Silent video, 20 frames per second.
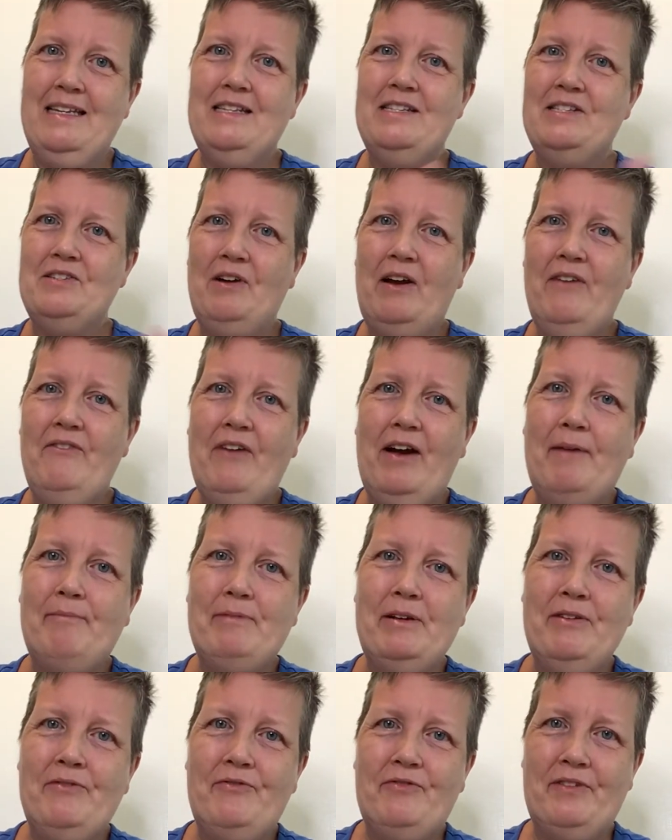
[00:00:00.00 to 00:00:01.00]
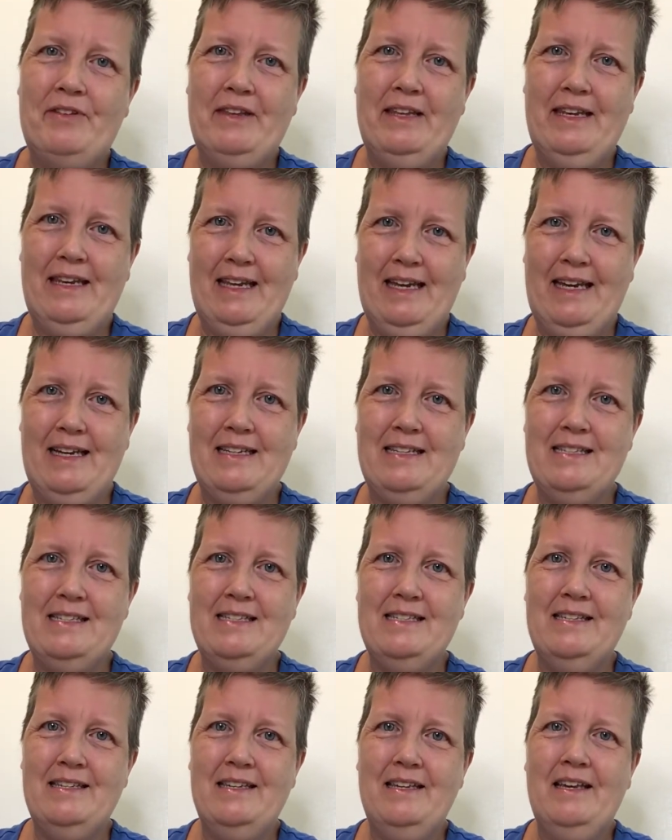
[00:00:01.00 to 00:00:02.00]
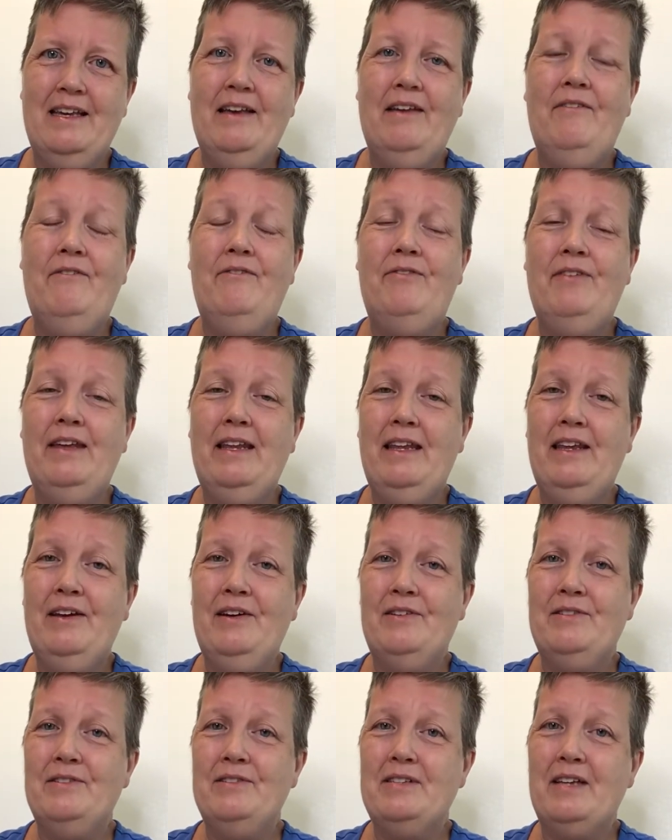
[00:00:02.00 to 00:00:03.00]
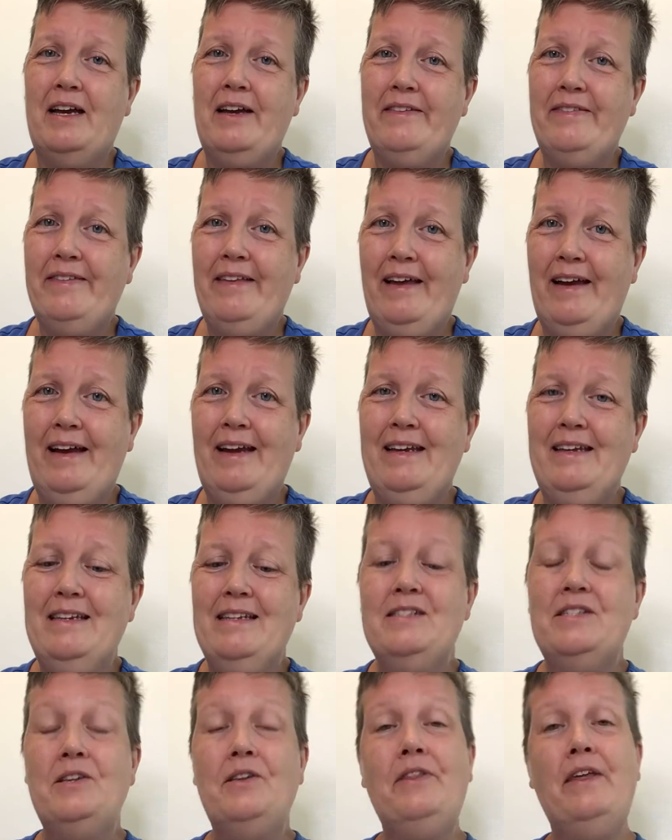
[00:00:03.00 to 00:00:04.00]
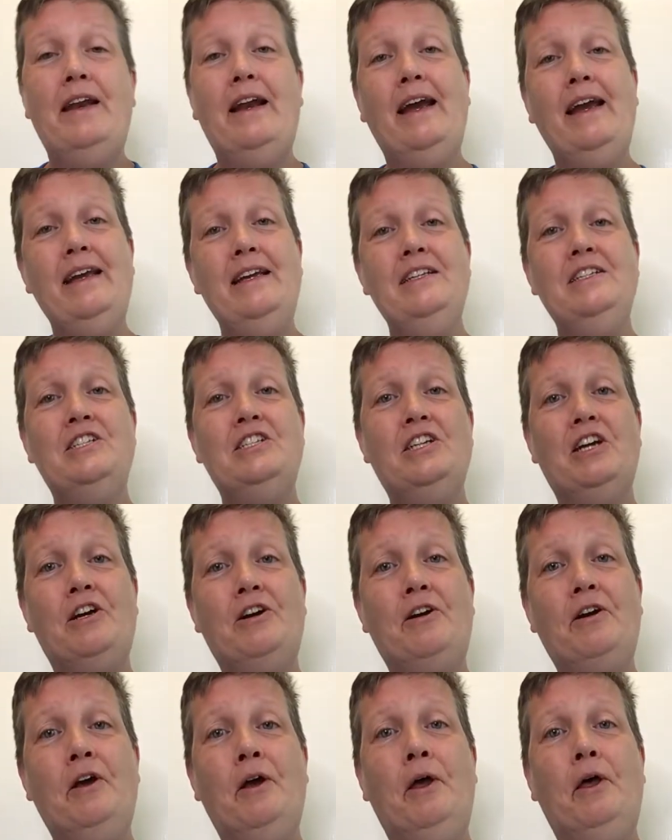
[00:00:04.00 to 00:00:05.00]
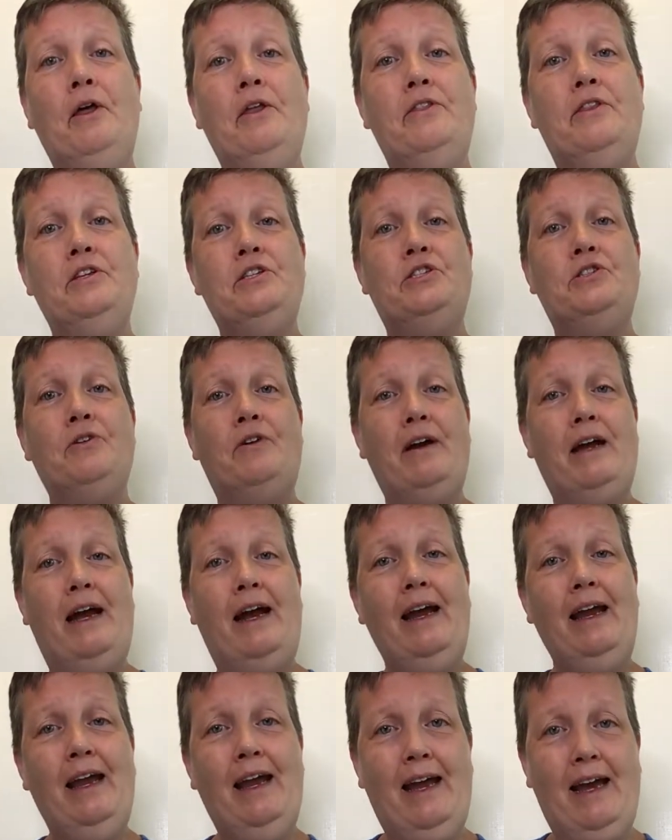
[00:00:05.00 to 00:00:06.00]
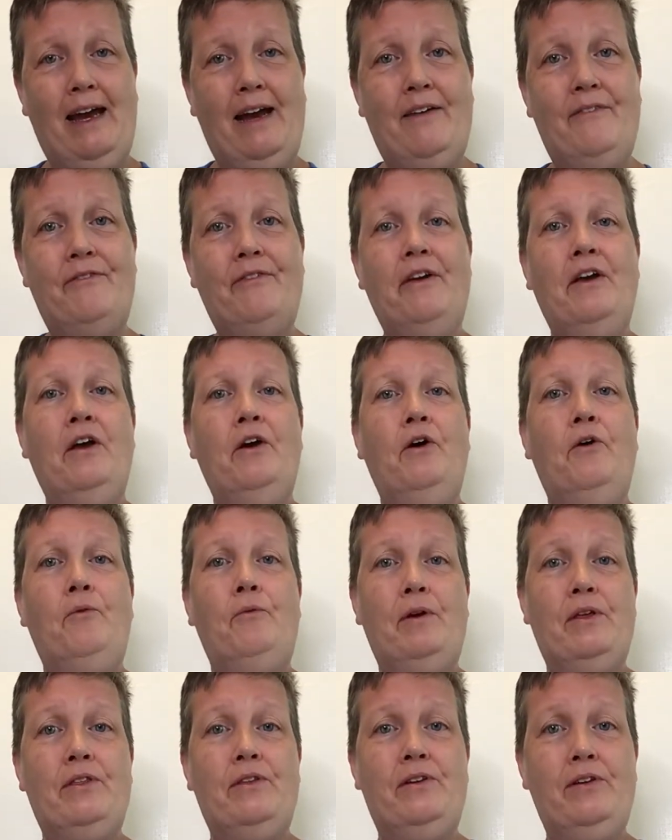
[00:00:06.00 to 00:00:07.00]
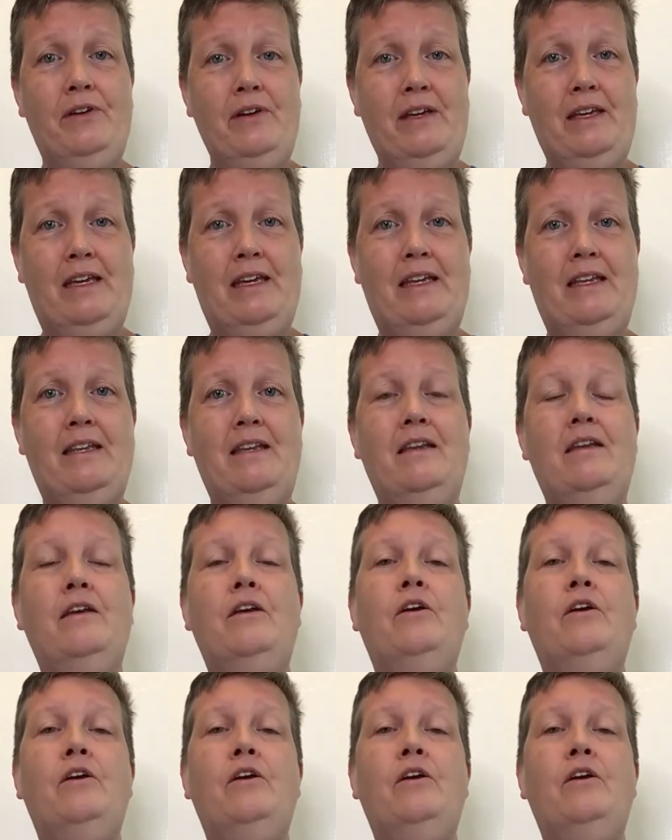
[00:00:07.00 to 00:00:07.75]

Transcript: So I've opted for the next, videos online, so that I can share the joy I have with cooking